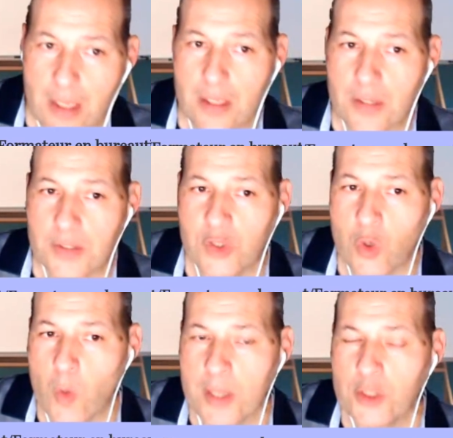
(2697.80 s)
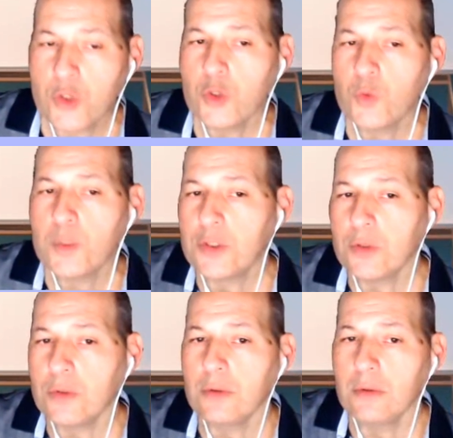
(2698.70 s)
So what could we
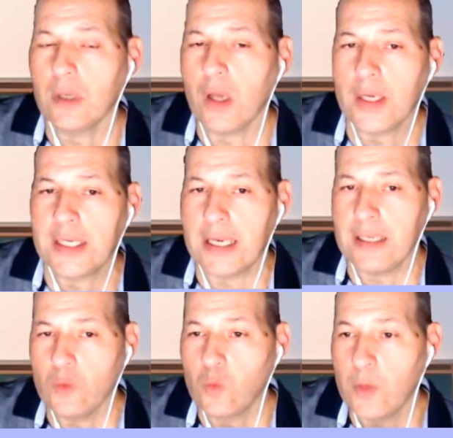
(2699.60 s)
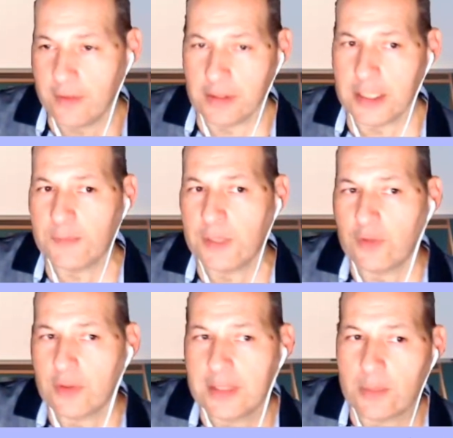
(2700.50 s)
do again within this
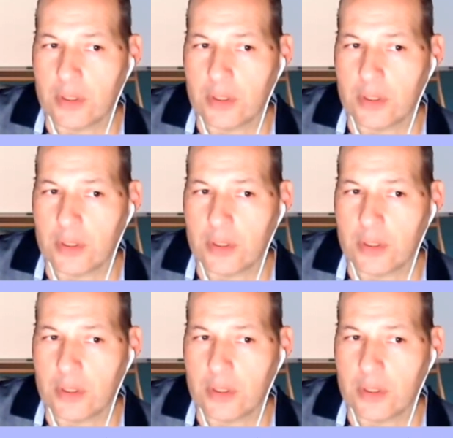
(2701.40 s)
pivot table?